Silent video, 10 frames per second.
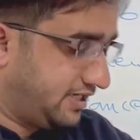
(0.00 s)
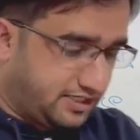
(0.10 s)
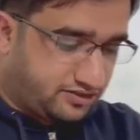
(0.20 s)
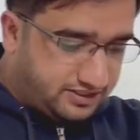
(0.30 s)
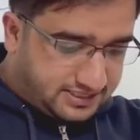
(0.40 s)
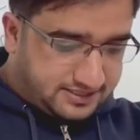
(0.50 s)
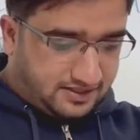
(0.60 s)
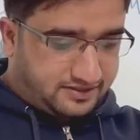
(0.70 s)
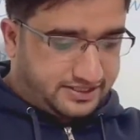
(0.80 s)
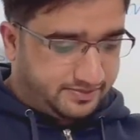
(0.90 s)
So this is
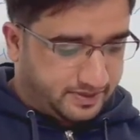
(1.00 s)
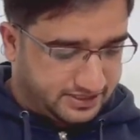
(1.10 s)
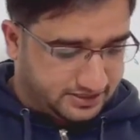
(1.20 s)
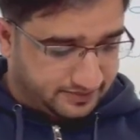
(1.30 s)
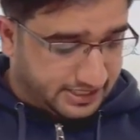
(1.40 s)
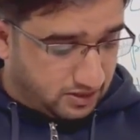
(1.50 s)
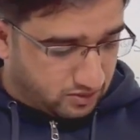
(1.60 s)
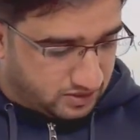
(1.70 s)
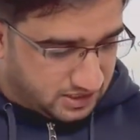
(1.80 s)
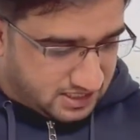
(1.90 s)
already positive.
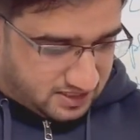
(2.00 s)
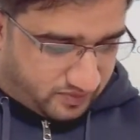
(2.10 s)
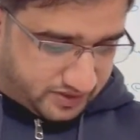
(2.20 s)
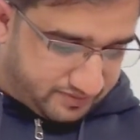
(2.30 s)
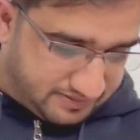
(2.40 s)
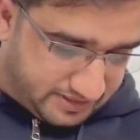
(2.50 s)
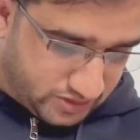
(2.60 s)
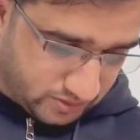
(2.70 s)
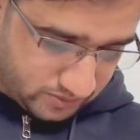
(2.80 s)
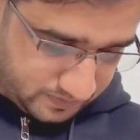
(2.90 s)
Now, what will we
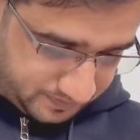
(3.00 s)
do?